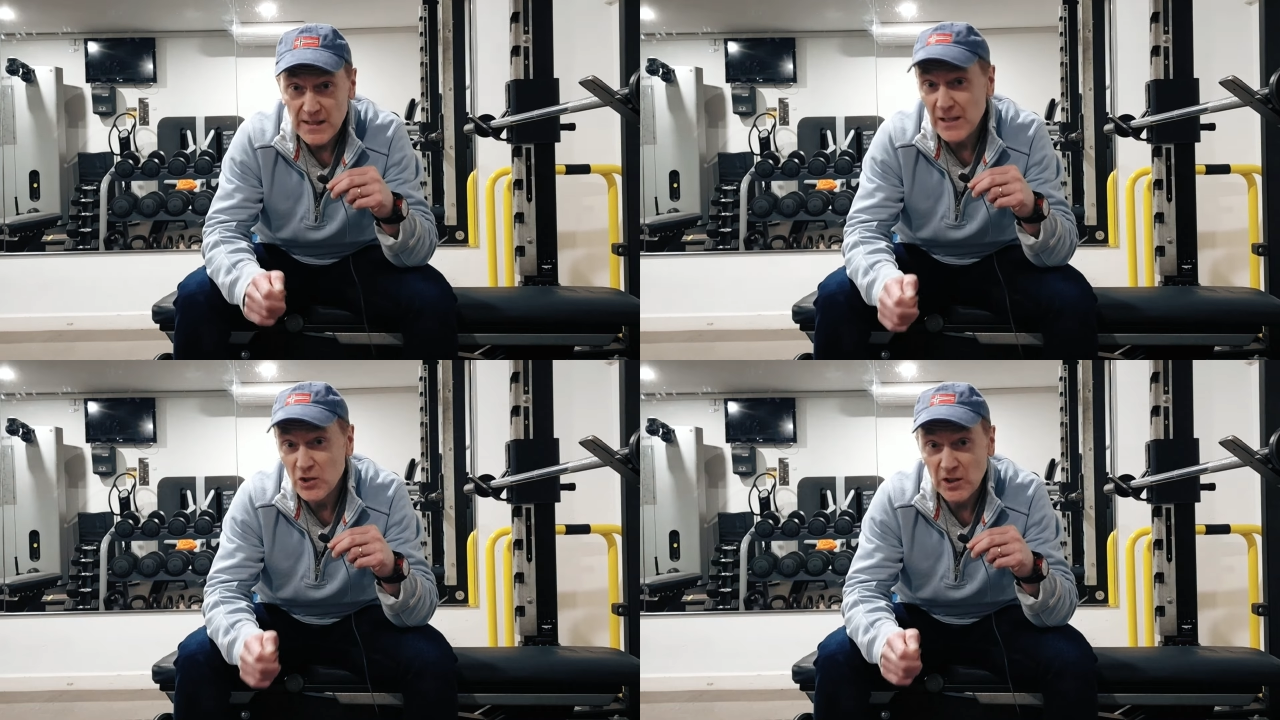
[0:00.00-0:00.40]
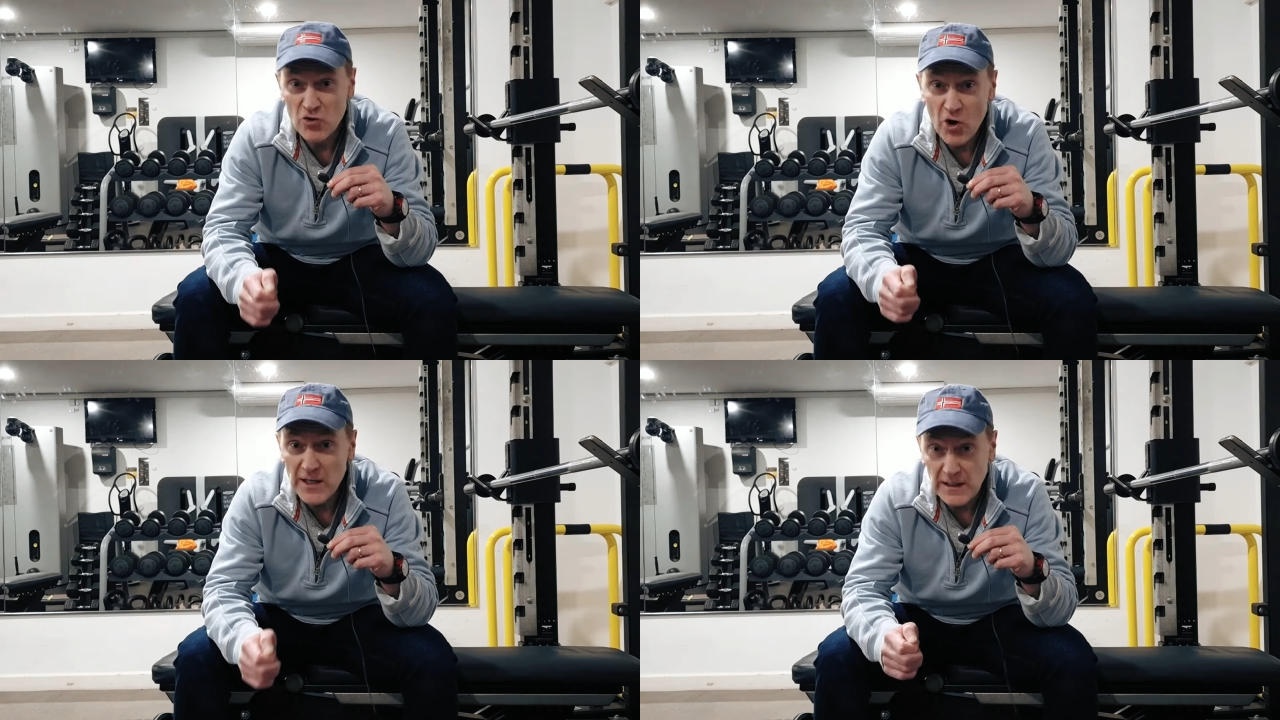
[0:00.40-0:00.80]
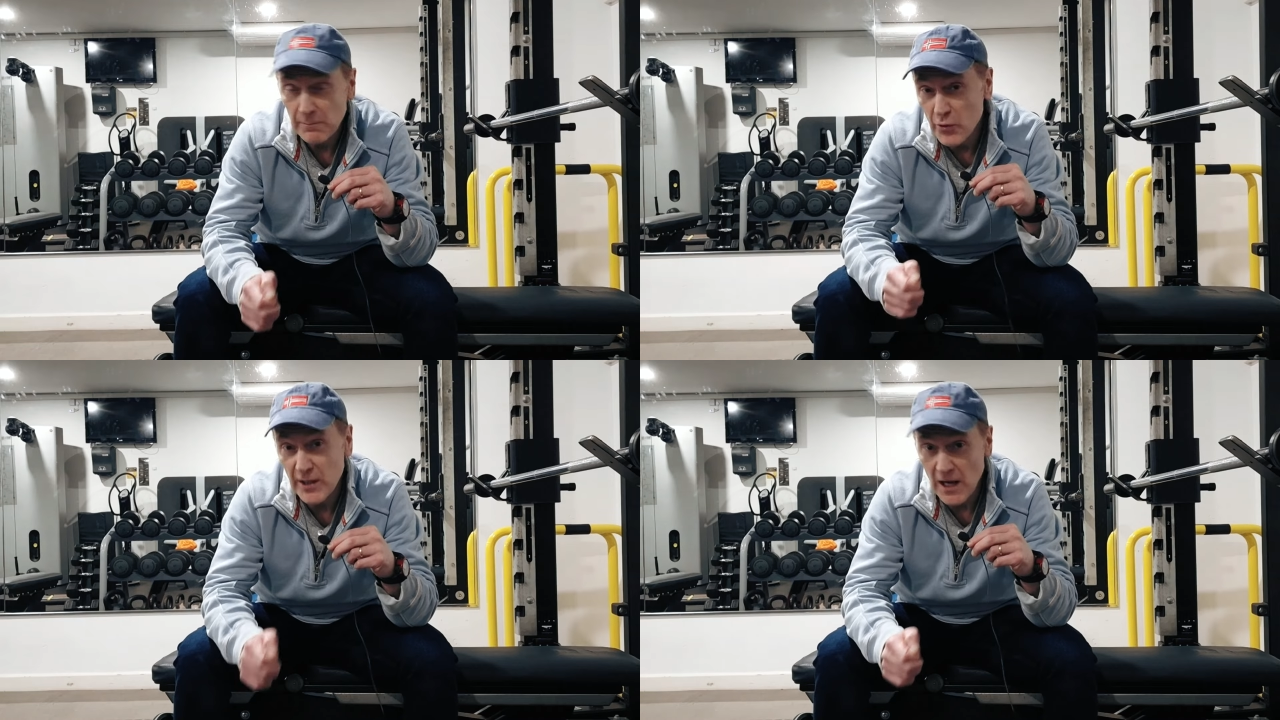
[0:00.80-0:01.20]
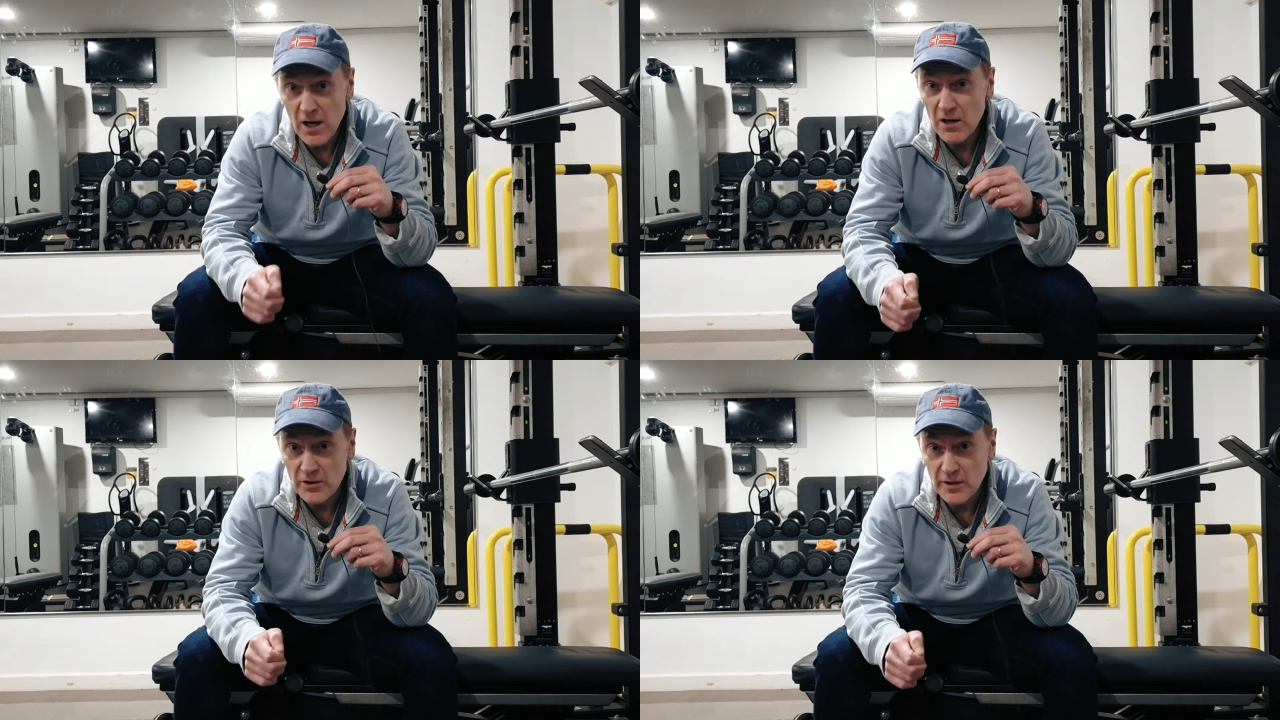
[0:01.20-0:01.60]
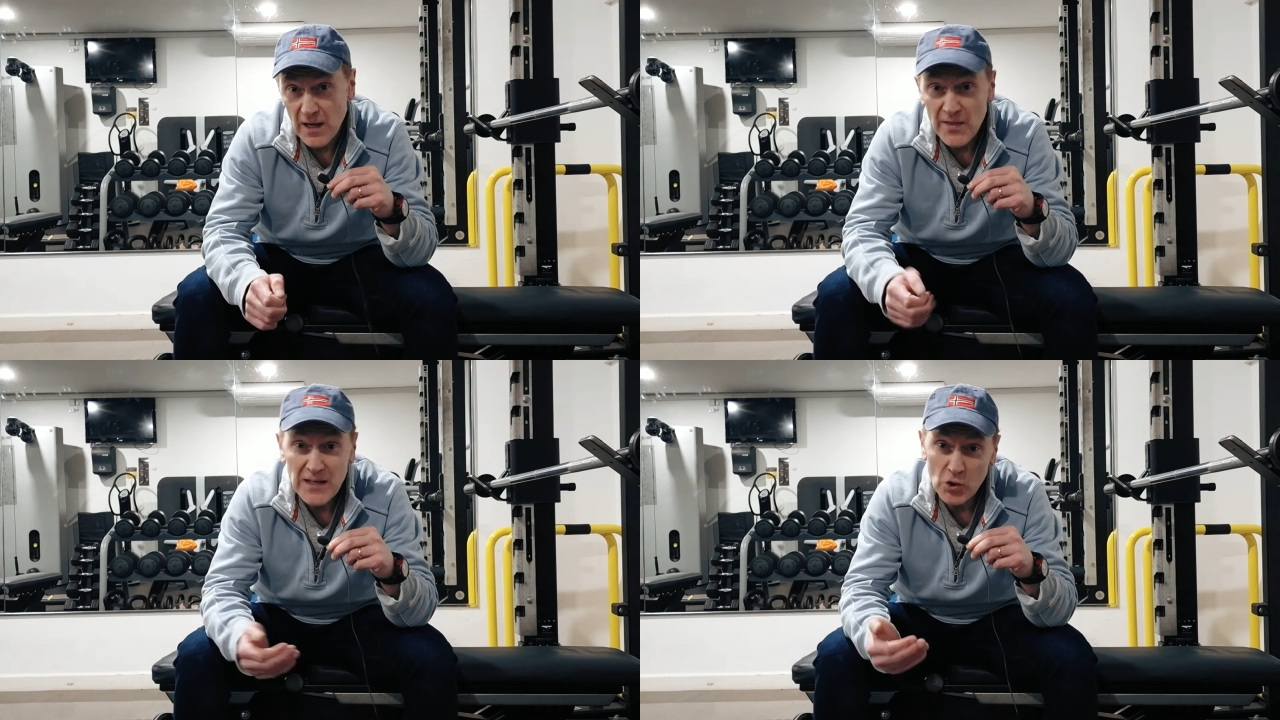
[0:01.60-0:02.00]
is actually training pretty hard,
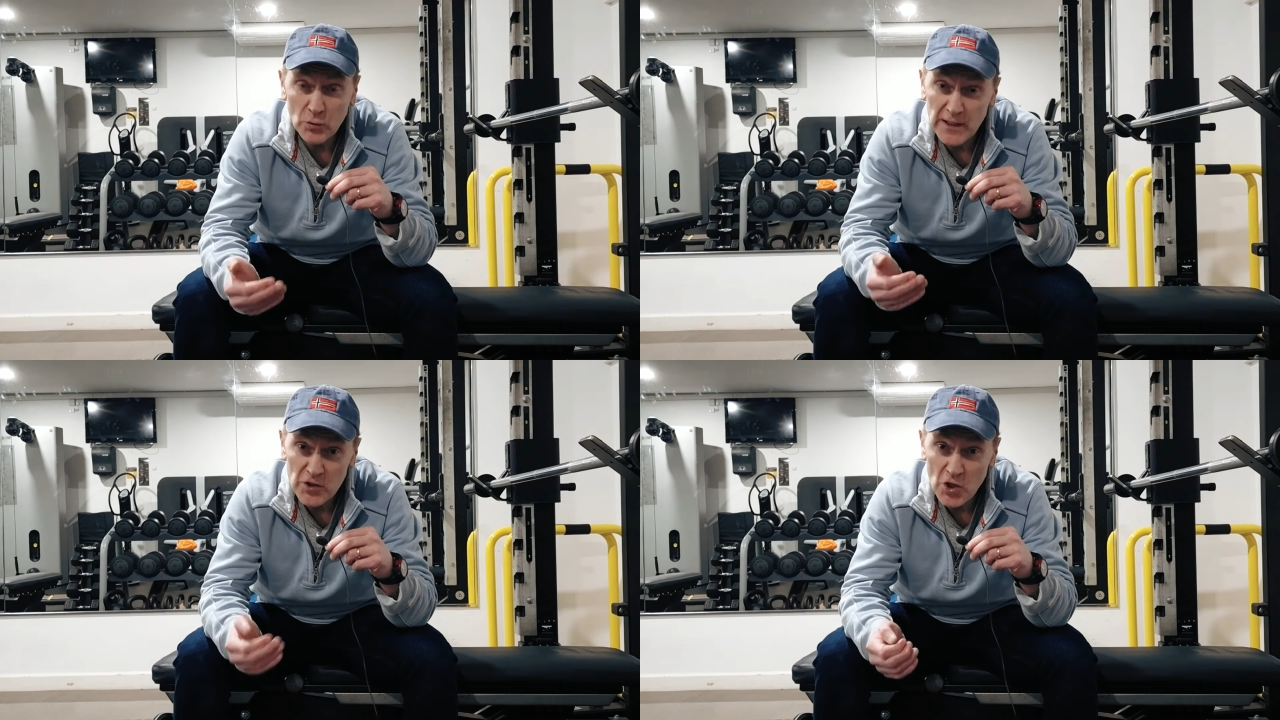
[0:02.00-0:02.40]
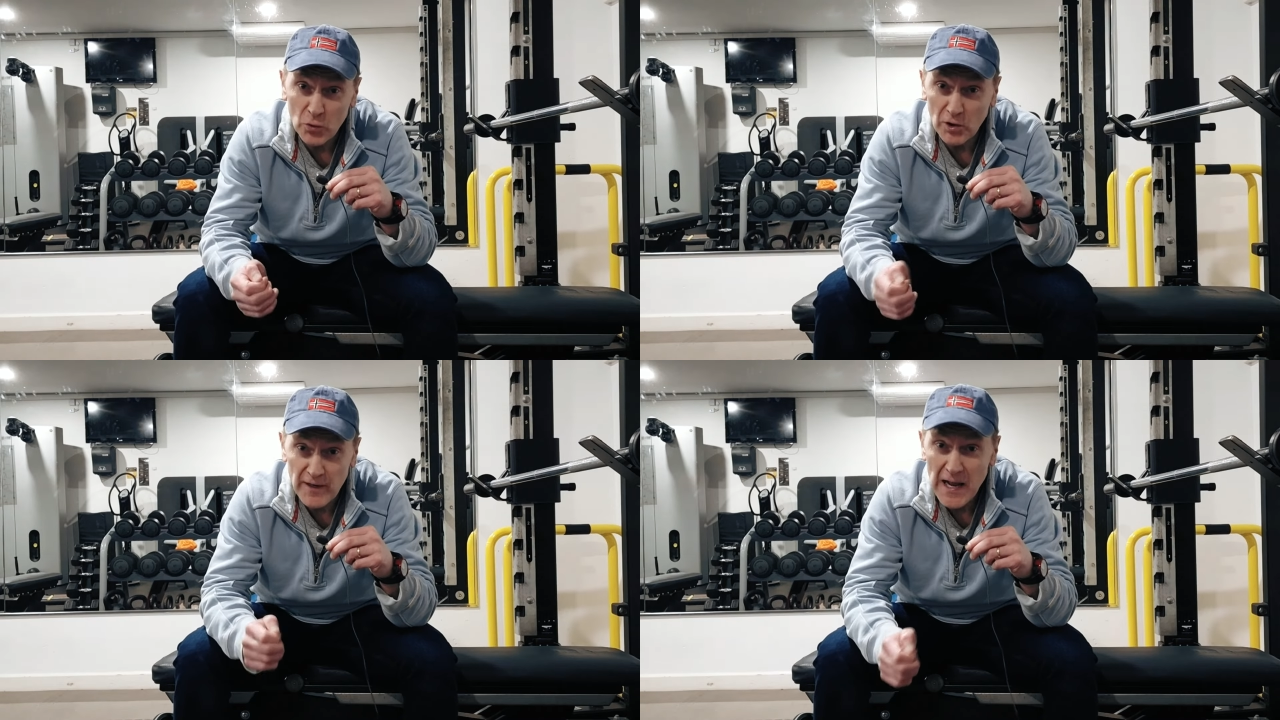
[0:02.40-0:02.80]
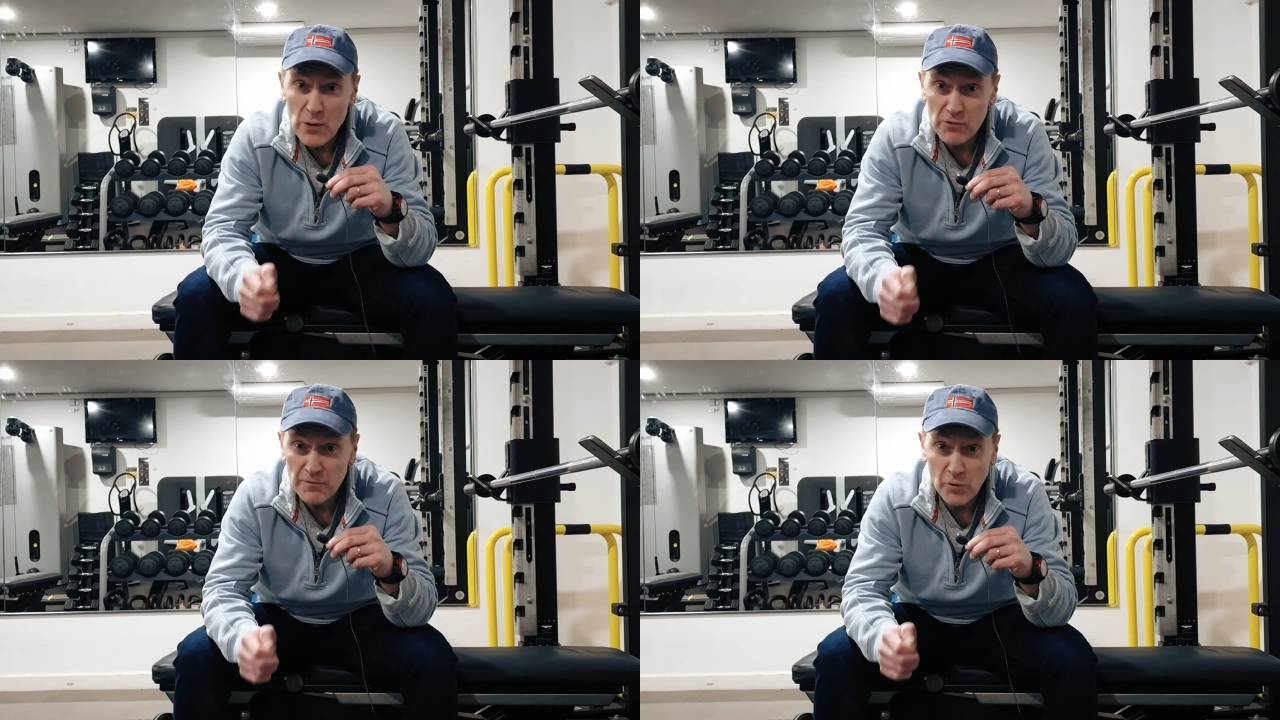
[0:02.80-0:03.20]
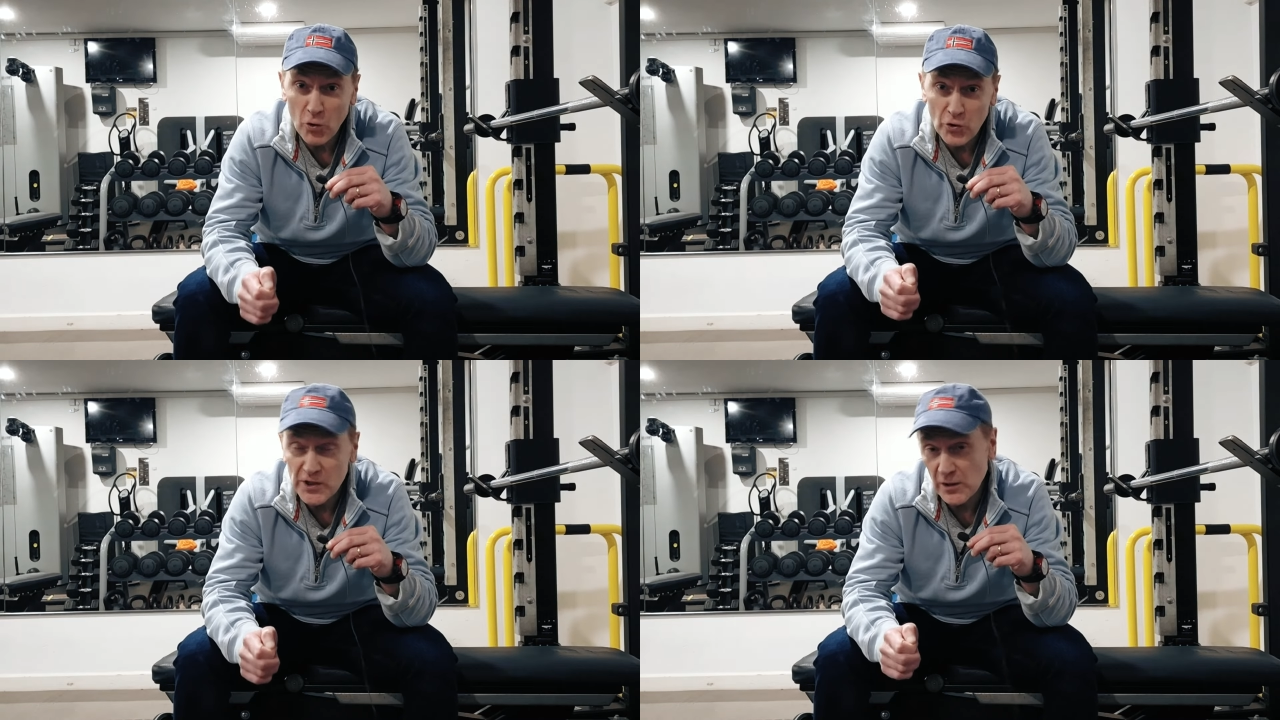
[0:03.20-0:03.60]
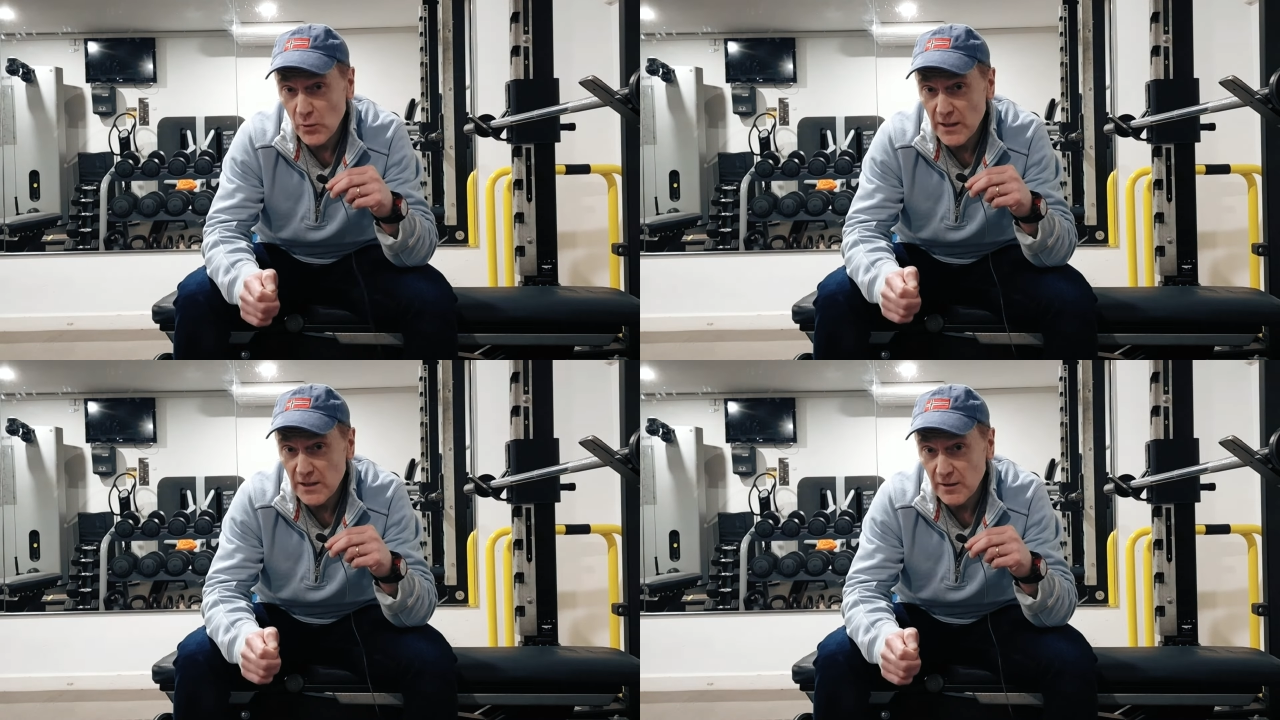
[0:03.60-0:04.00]
and that's only a total of an hour and 40 a
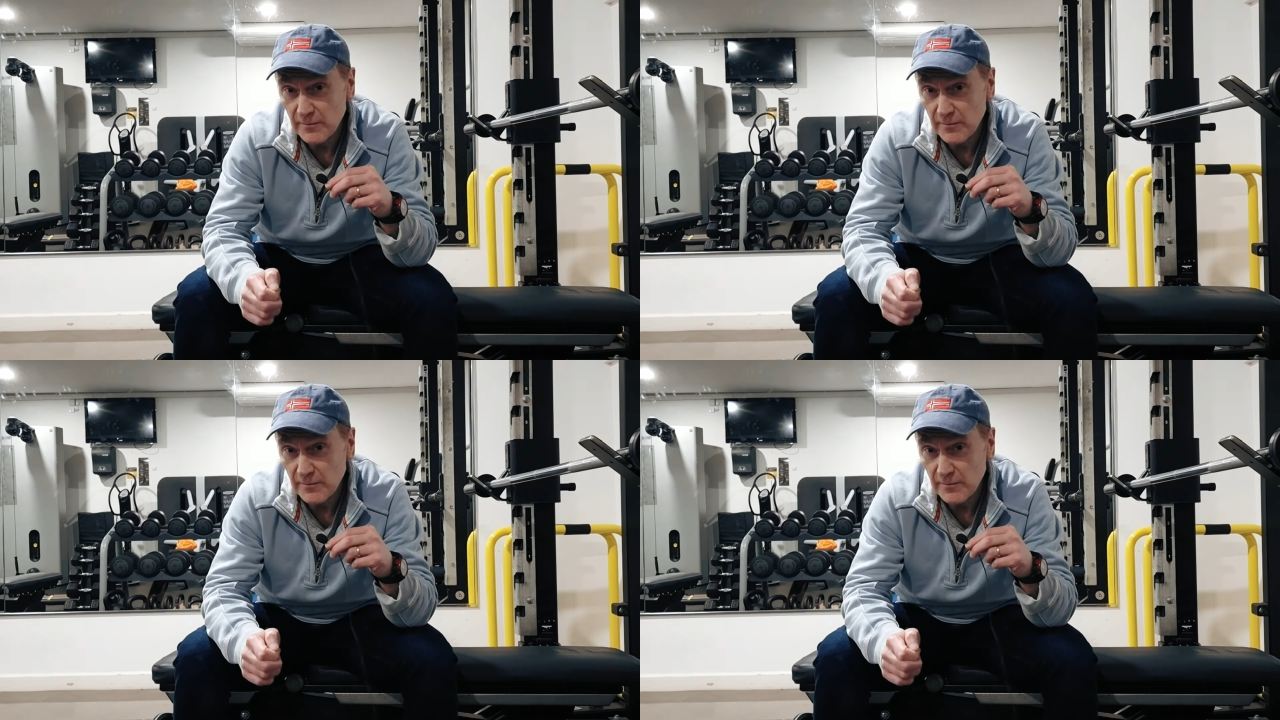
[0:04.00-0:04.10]
week.